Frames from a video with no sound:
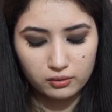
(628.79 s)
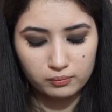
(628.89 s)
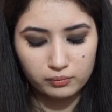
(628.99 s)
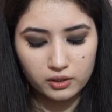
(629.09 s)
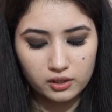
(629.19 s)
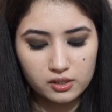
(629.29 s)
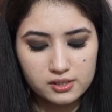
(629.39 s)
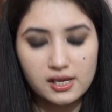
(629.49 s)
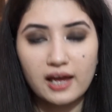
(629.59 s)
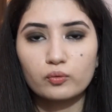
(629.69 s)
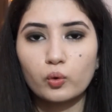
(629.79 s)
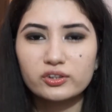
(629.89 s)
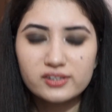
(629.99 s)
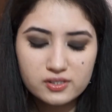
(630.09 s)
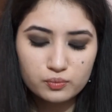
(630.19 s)
because I
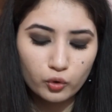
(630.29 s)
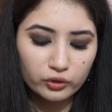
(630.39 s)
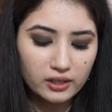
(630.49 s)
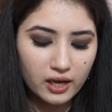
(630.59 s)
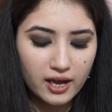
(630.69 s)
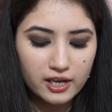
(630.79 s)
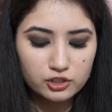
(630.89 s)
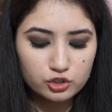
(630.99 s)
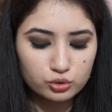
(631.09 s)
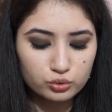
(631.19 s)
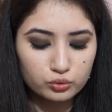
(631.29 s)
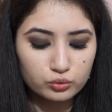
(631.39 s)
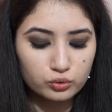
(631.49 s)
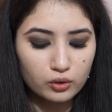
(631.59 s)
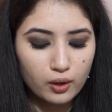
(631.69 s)
want this smoky eye to
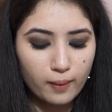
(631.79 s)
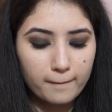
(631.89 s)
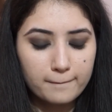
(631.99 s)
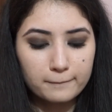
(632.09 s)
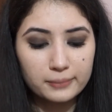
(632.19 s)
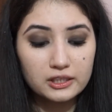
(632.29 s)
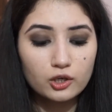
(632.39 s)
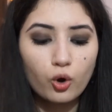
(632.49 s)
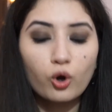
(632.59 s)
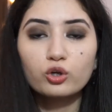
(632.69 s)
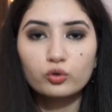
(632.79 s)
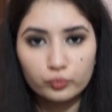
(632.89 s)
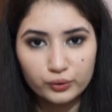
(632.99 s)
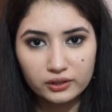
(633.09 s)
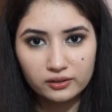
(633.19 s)
be all
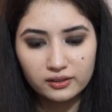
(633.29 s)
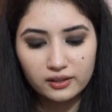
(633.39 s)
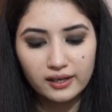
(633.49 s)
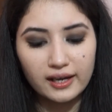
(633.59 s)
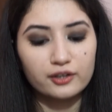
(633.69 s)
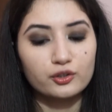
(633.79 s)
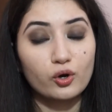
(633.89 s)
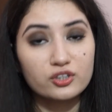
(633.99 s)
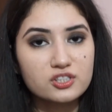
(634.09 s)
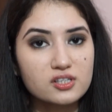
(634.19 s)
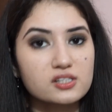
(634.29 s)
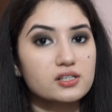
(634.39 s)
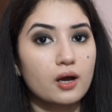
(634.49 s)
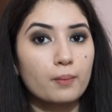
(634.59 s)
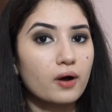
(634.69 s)
over and not just
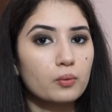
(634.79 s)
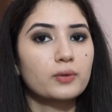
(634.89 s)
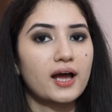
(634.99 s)
above my